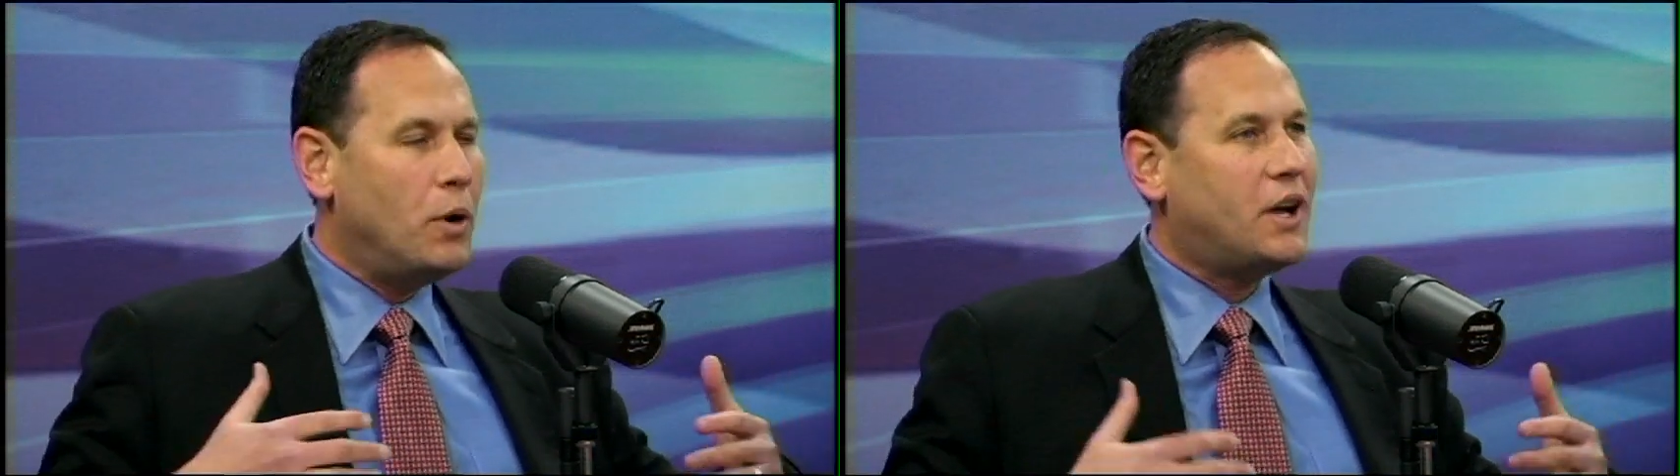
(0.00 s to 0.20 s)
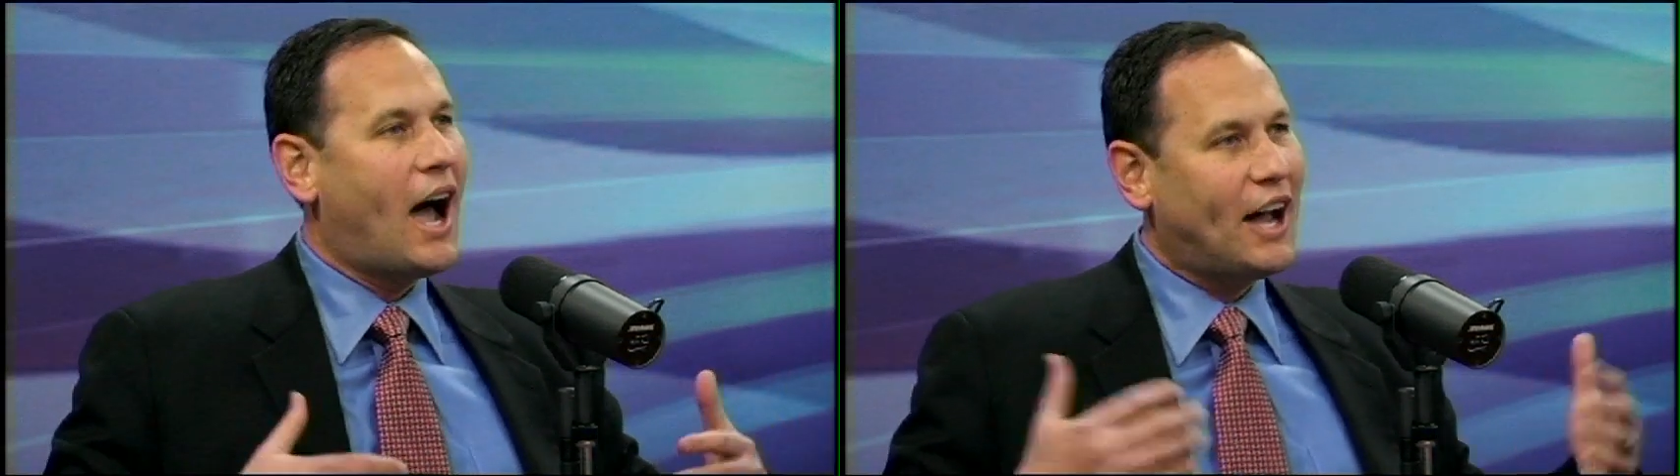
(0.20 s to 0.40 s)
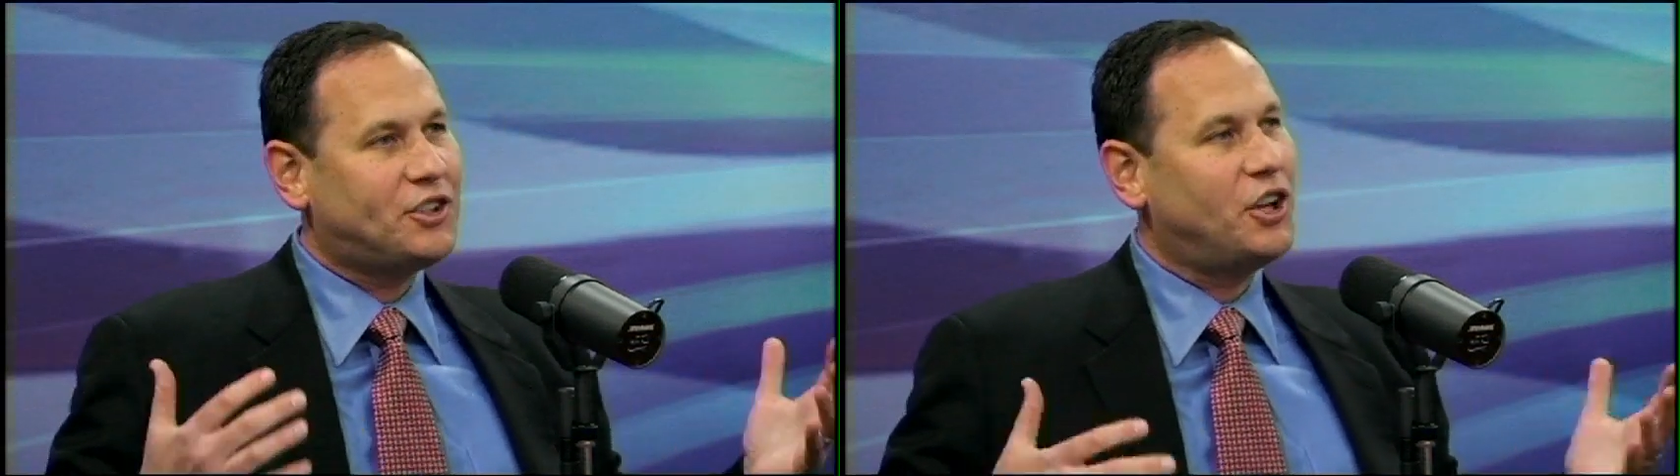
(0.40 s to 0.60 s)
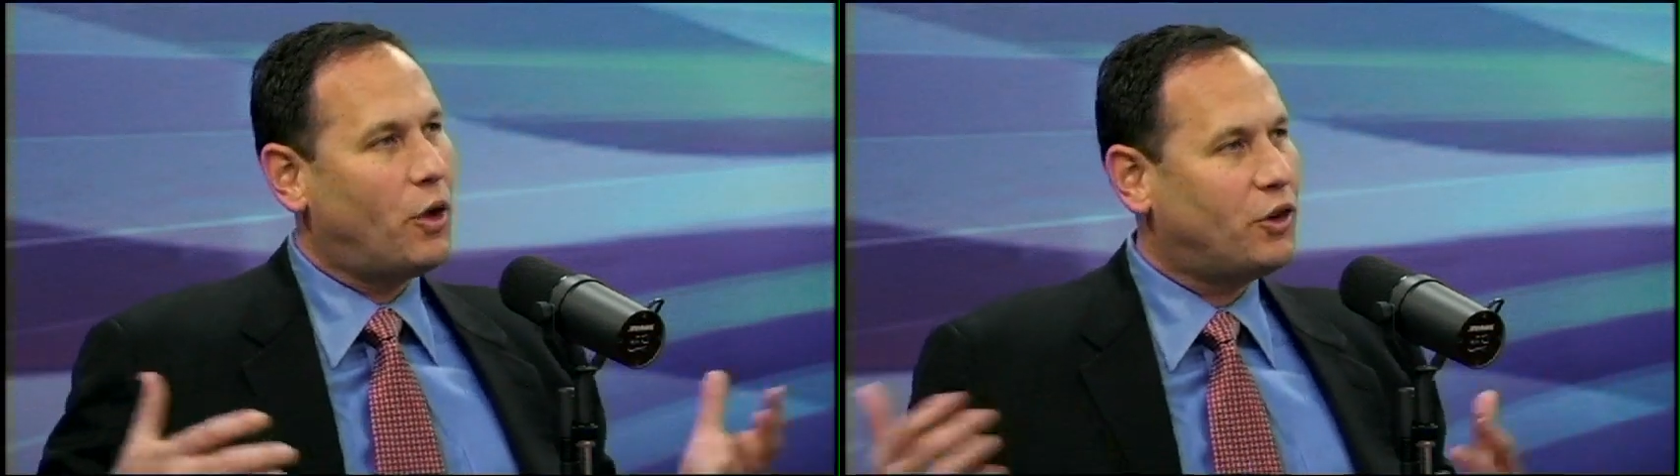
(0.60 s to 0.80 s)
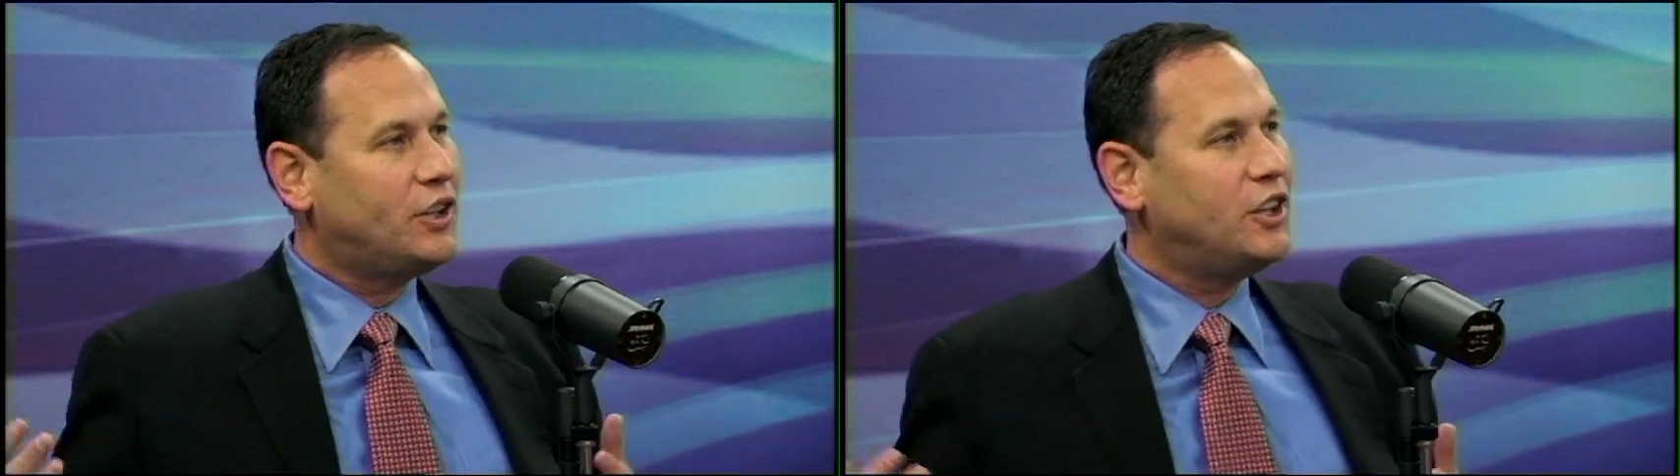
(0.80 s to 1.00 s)
gosh, you know,
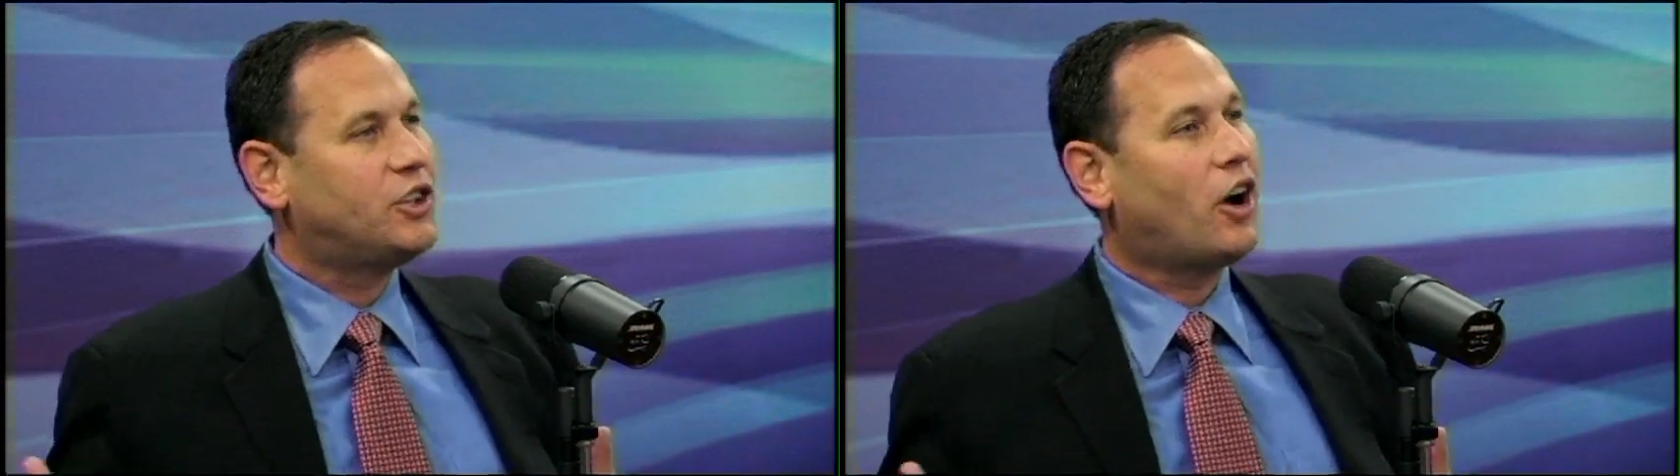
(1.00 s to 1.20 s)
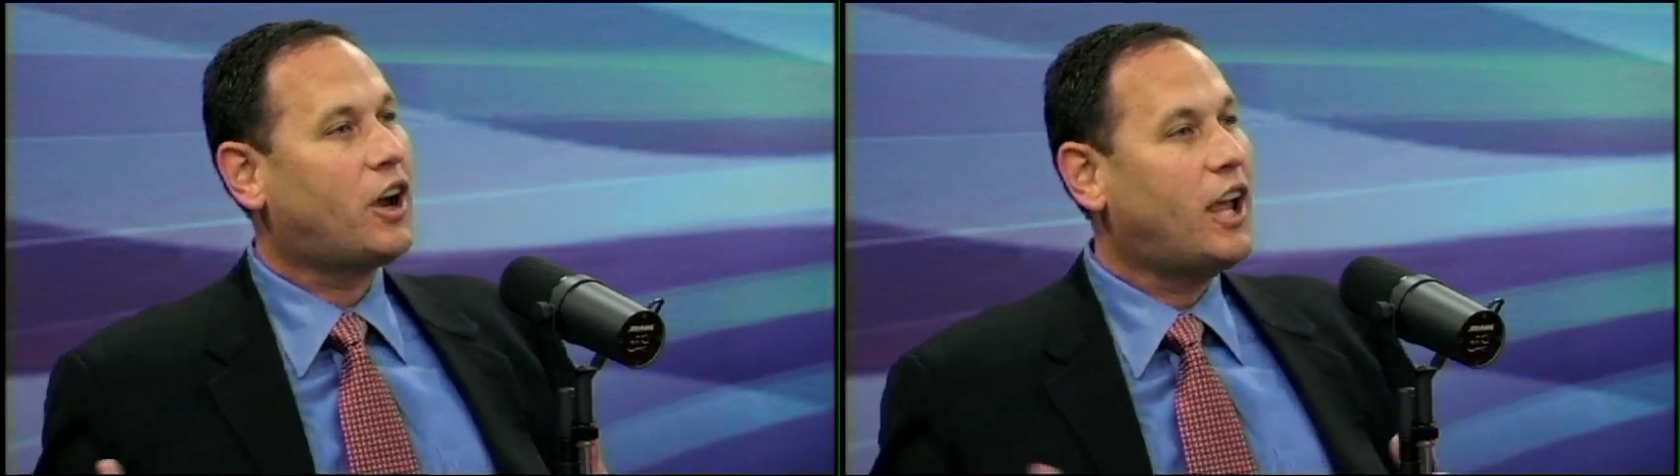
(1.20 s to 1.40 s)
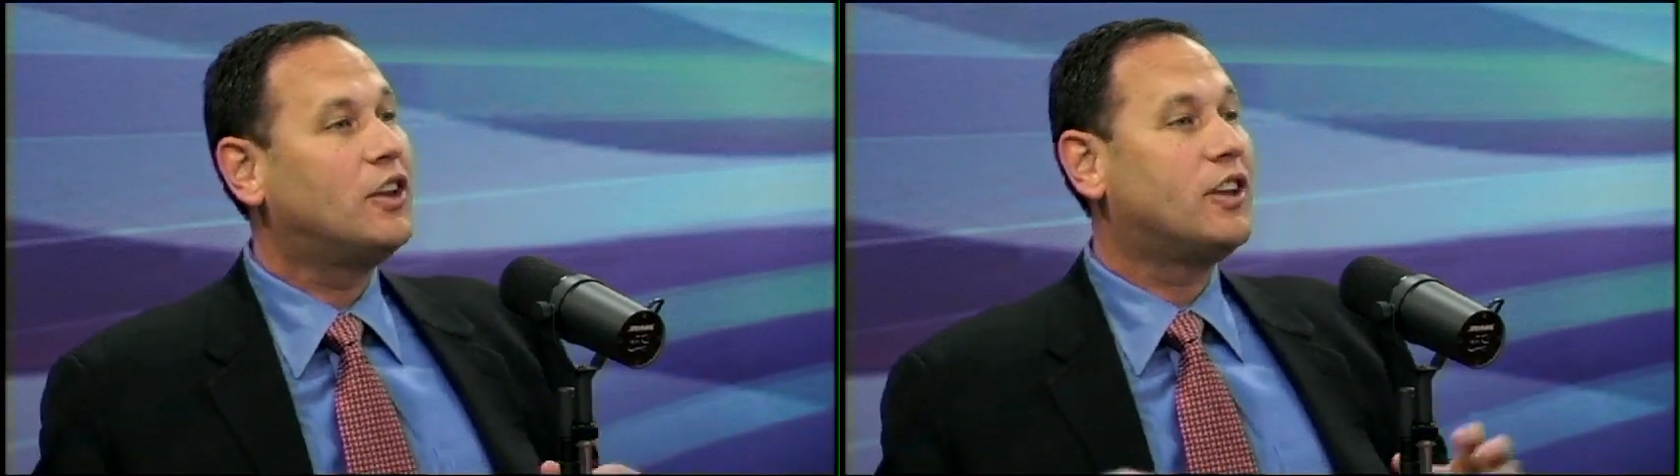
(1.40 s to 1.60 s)
they're teaching our kids,